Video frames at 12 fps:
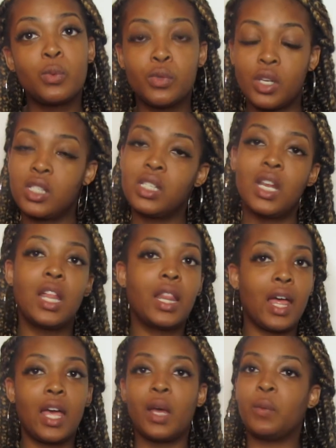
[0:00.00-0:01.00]
we was just in
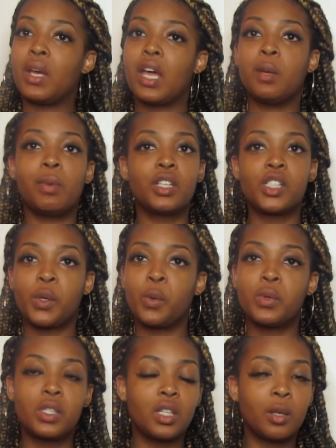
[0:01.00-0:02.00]
LA and we had to make sure we
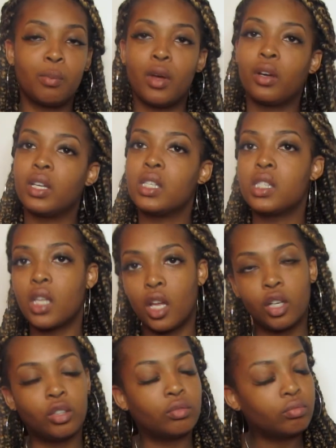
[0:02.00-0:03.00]
wasn't looking bogus,
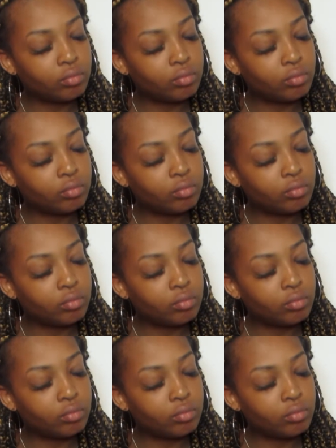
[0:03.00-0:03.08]
so.